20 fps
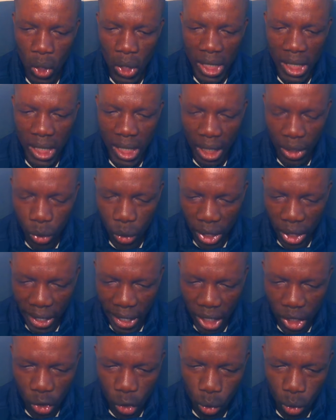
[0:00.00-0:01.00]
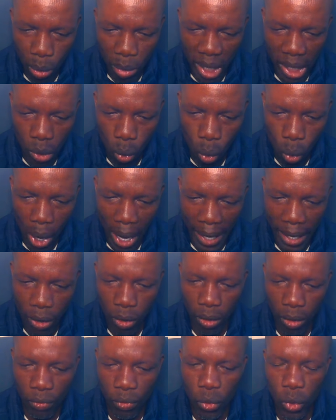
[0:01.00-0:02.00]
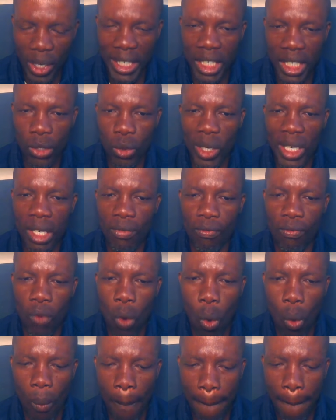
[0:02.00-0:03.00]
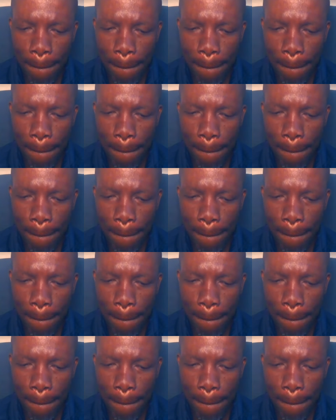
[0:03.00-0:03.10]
Statutory Instrument 1 of 2024.